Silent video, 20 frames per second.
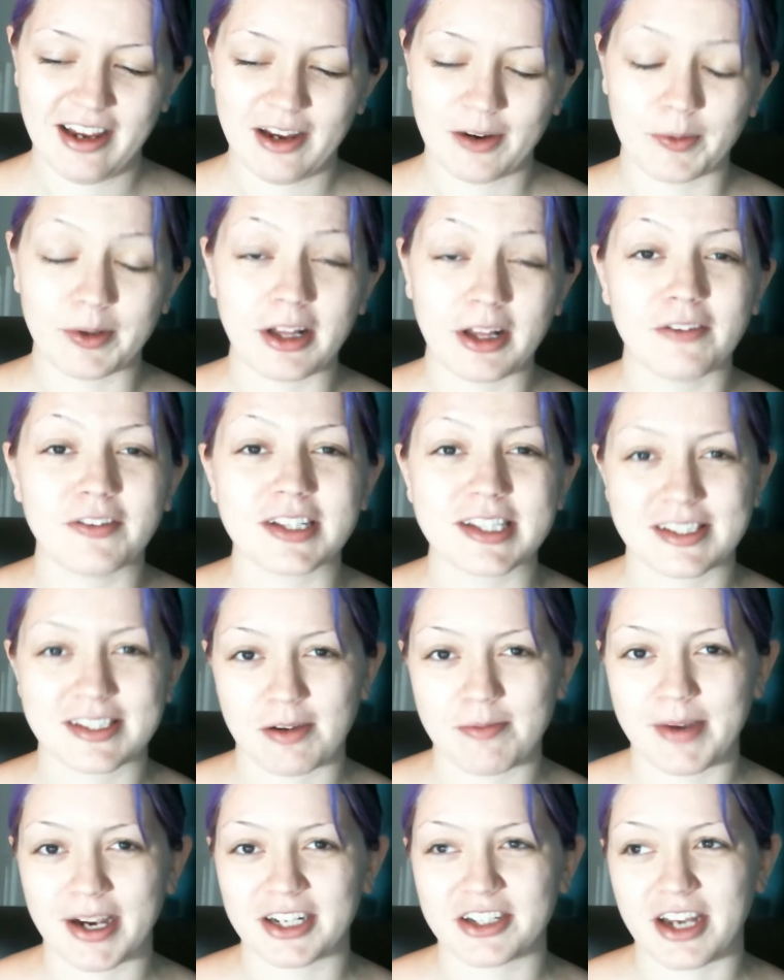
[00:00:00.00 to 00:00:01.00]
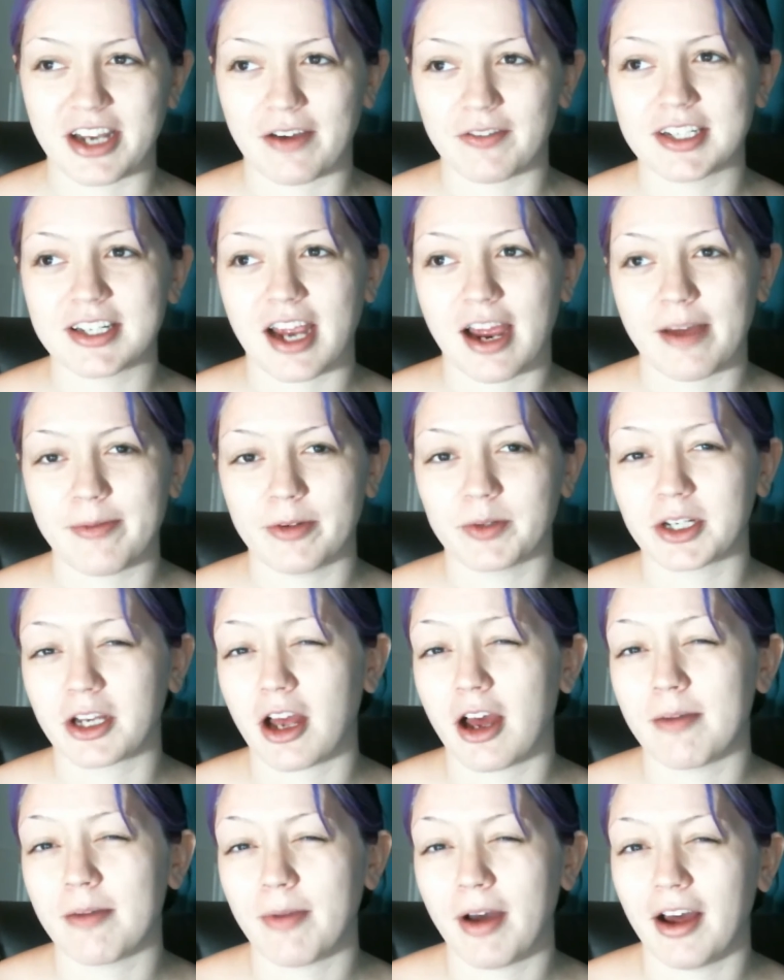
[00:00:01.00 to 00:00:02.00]
we love it so much every time it would
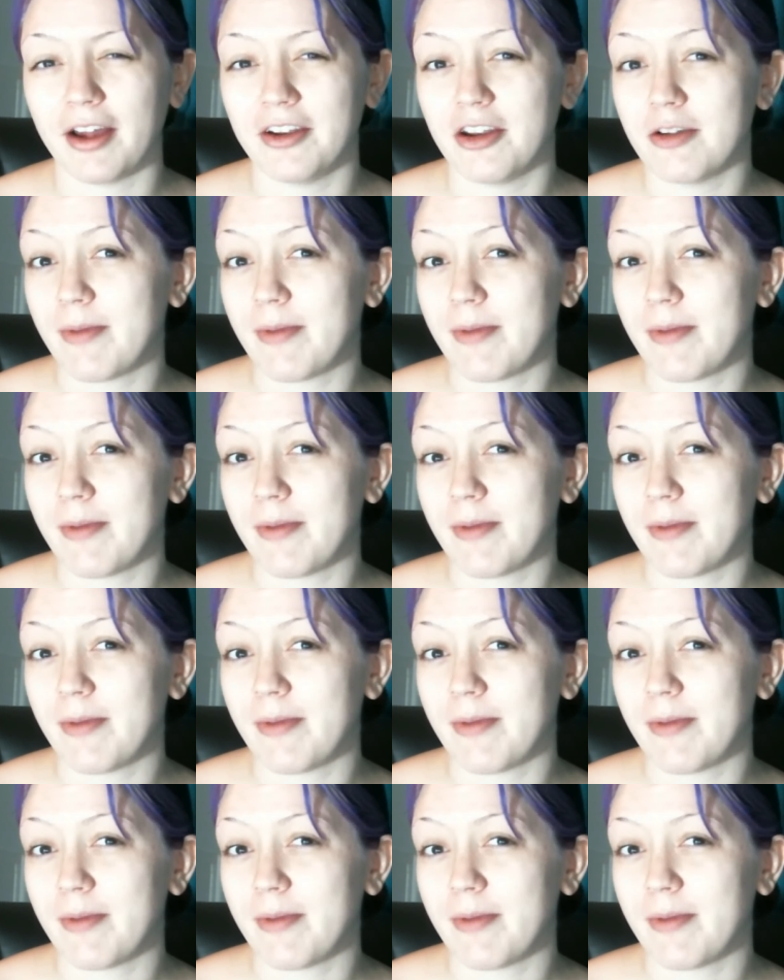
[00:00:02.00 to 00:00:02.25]
come on,